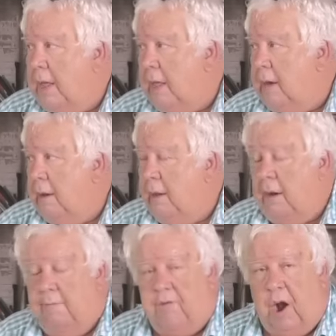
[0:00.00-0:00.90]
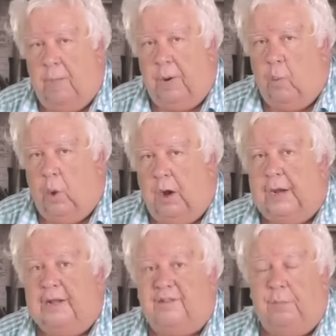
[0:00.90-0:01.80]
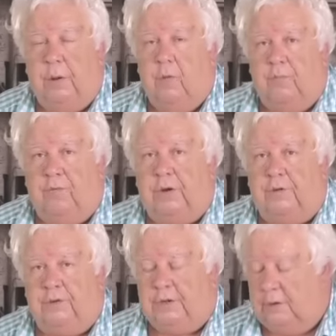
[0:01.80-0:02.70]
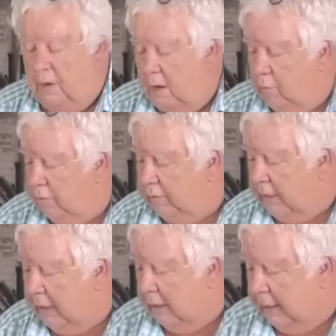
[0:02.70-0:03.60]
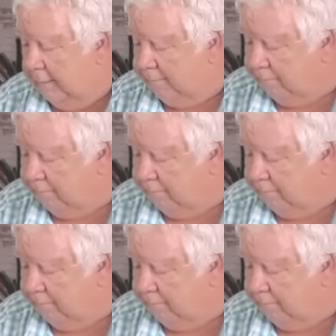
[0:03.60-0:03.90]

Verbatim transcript: in an environment where it gets below freezing routinely.